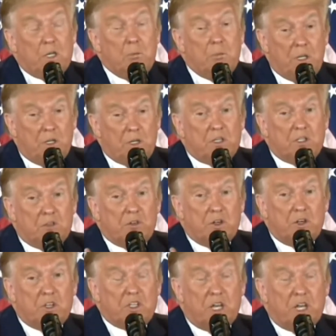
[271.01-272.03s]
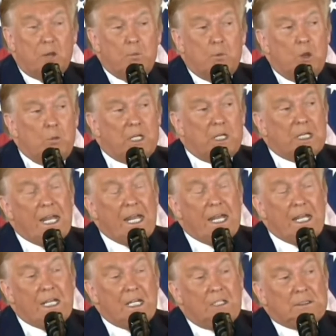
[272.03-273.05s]
To me, this is a very sad moment,
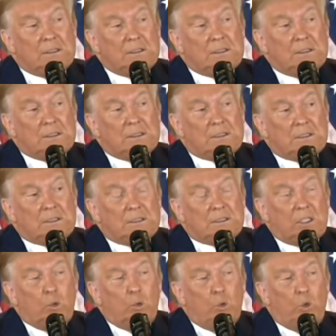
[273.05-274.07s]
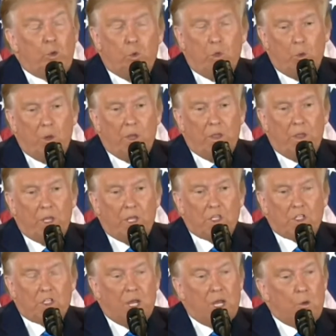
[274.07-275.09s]
and we will win
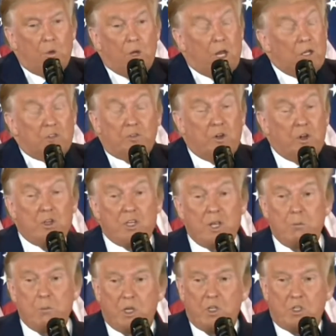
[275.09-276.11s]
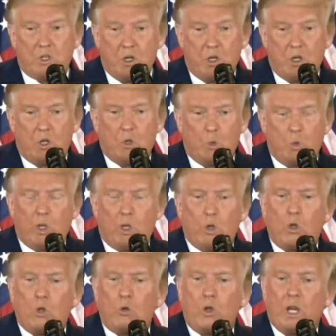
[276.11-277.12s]
this, and as far as I'm concerned, we
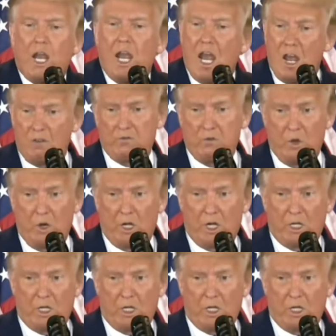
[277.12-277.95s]
already have won